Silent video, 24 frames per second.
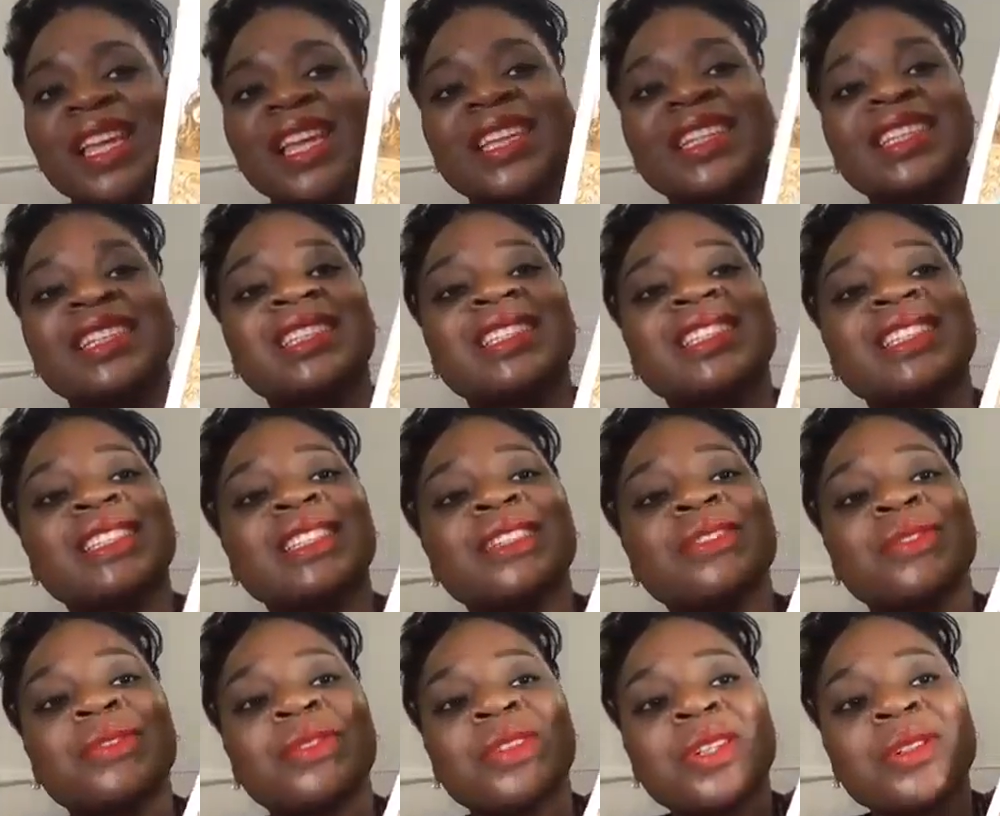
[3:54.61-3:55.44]
This is a
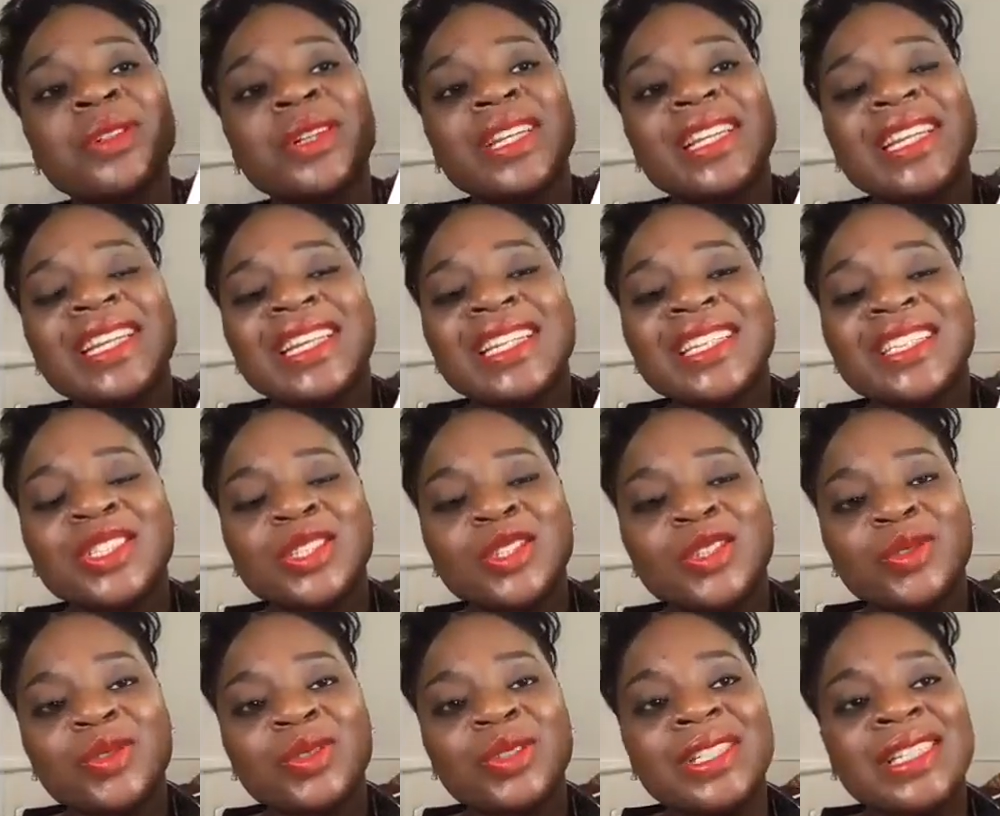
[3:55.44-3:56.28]
real
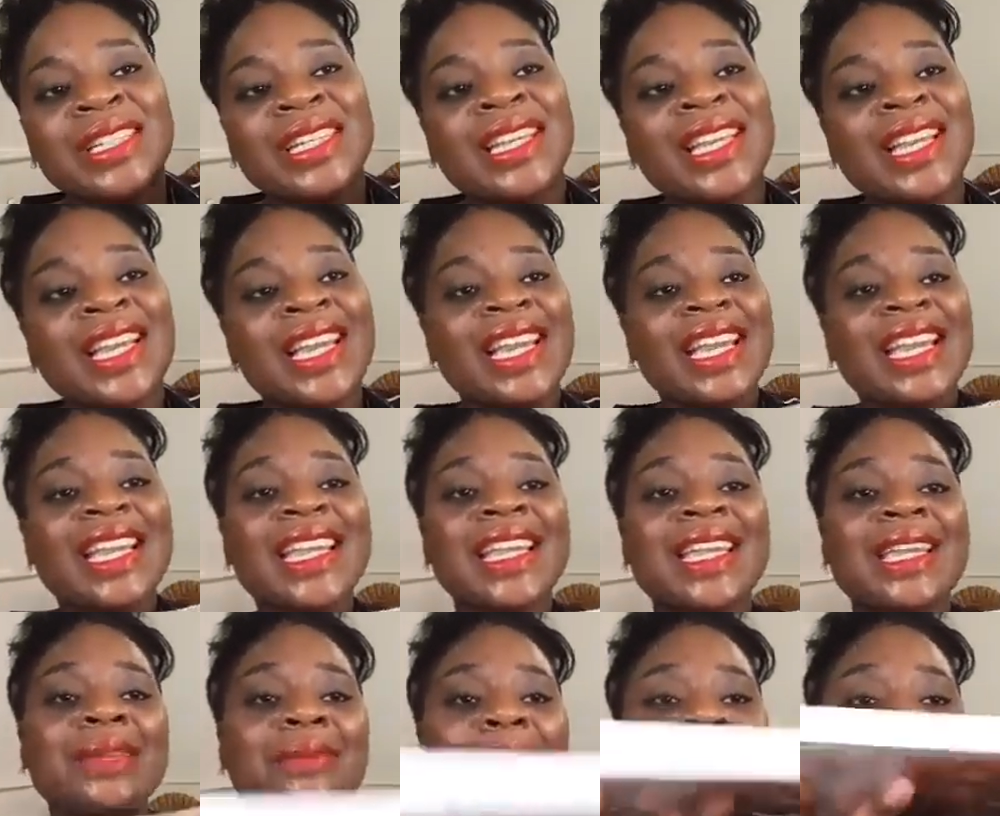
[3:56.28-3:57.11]
history
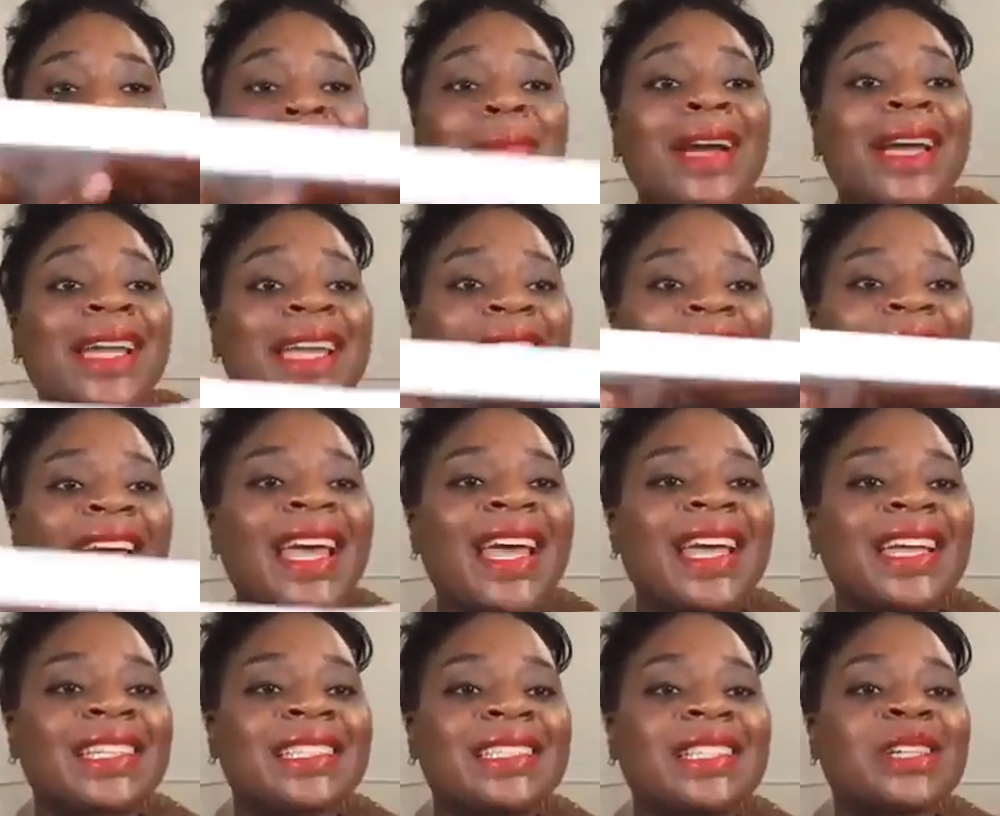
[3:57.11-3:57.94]
in my
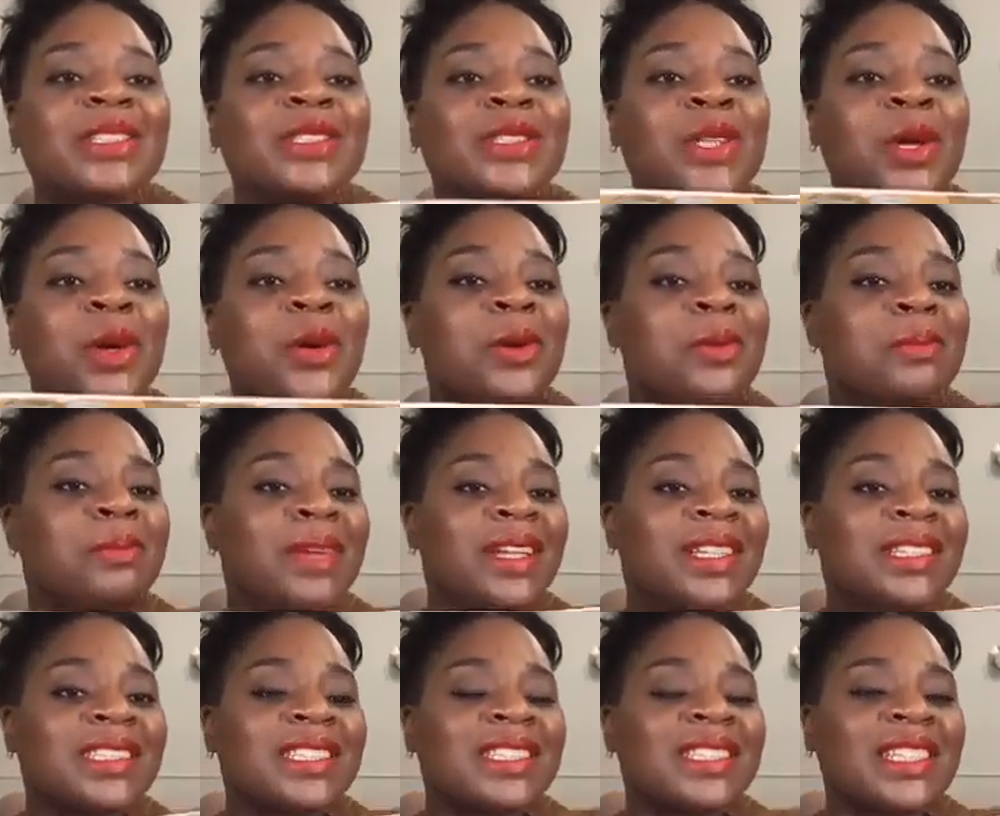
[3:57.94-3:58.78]
hand,
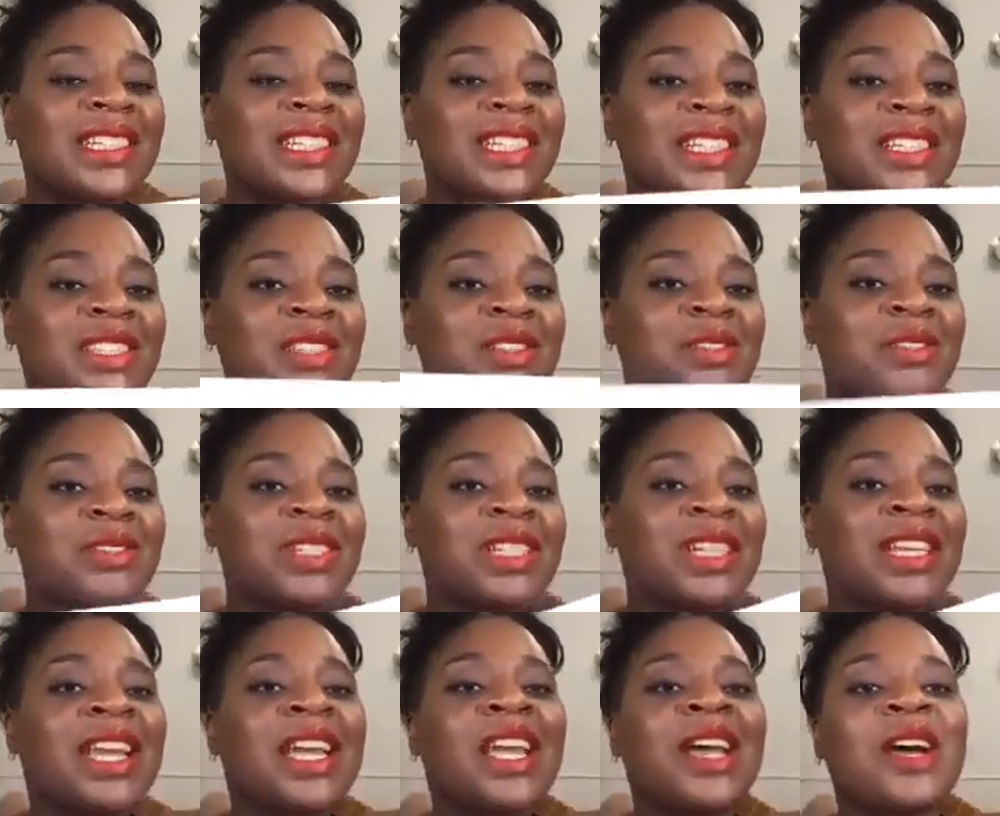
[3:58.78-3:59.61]
documented
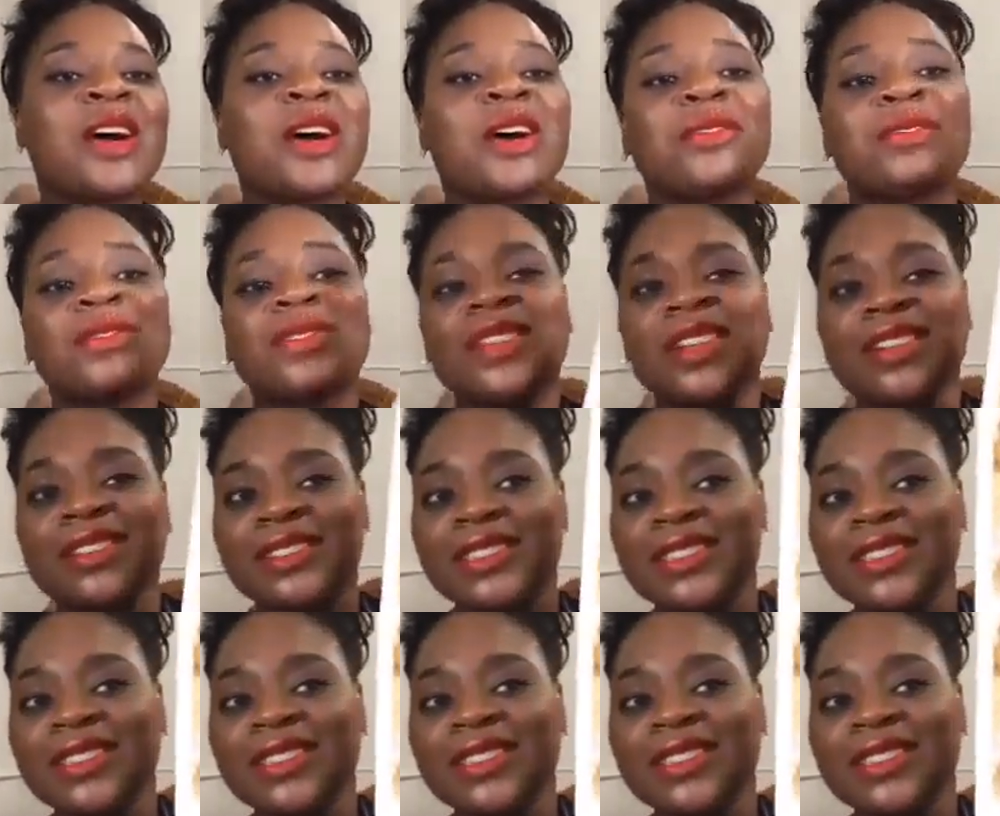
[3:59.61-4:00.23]
history of Dr.